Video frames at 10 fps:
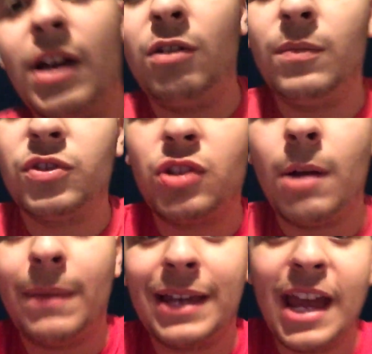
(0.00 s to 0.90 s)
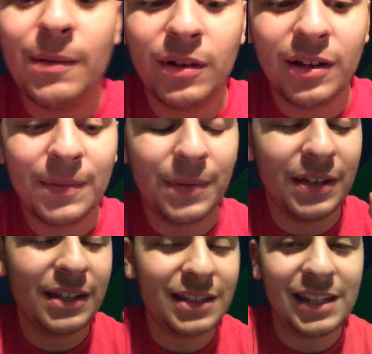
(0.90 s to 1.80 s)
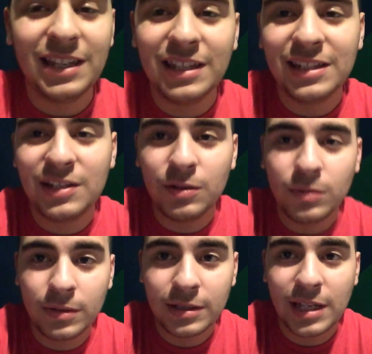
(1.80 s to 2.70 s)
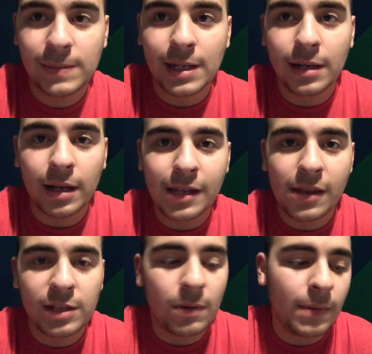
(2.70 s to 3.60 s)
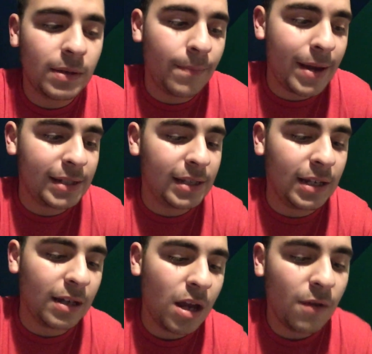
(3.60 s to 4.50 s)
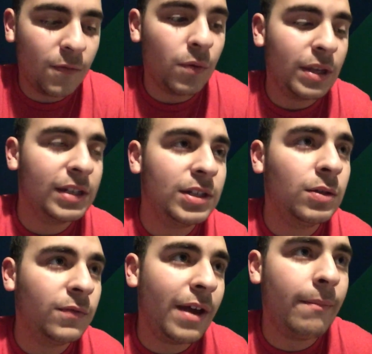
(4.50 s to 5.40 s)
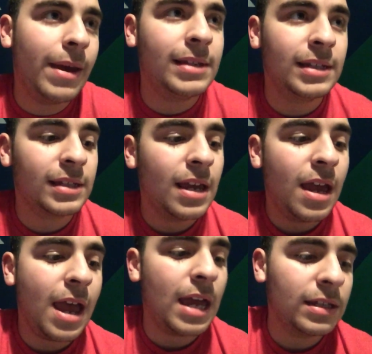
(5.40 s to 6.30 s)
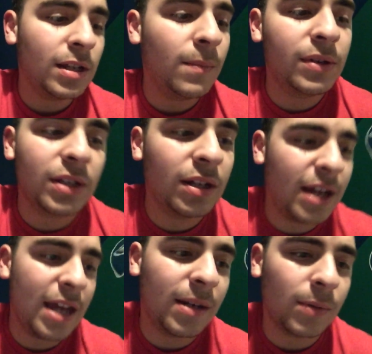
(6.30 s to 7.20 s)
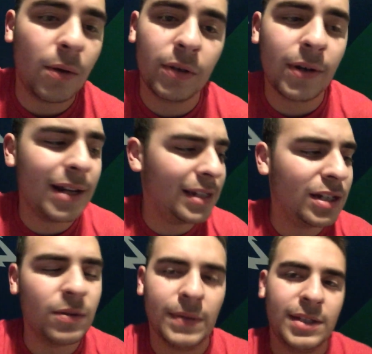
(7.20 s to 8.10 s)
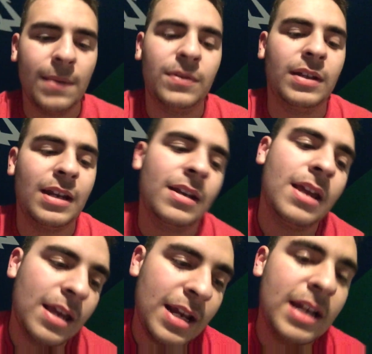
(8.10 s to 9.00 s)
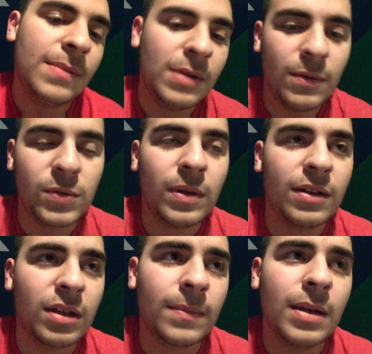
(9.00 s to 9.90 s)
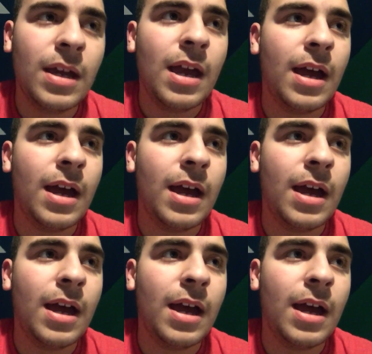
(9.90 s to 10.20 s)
I almost dropped my camera. But to see these two teams get knocked out, that's probably the best thing for these two fan bases. And someone's going to end up going crazy doing something. And EDP was one of them.